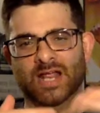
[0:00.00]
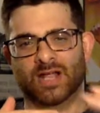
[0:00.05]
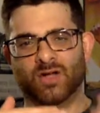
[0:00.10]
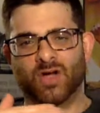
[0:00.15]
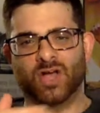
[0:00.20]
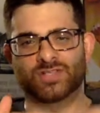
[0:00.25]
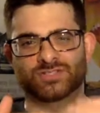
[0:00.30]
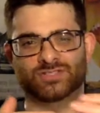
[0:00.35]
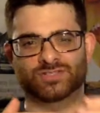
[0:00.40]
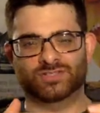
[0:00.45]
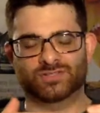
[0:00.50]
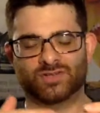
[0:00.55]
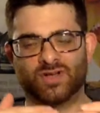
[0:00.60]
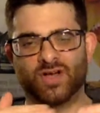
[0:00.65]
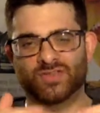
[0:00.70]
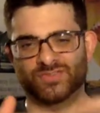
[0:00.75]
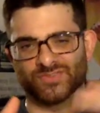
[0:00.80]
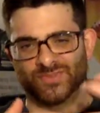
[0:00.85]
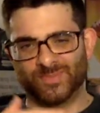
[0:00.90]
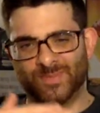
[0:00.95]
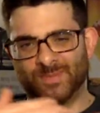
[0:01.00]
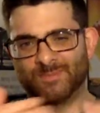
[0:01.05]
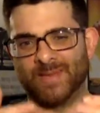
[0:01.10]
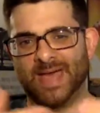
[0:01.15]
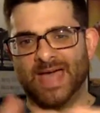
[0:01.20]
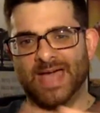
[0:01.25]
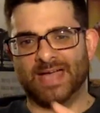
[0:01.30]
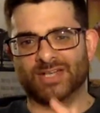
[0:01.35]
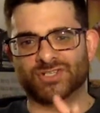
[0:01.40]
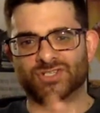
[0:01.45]
costs them the
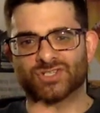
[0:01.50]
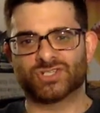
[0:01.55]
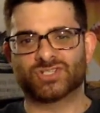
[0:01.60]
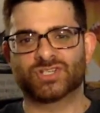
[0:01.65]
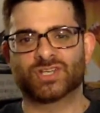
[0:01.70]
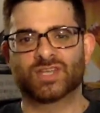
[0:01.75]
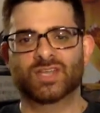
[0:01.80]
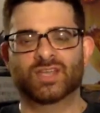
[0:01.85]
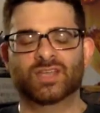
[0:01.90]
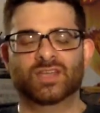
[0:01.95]
match.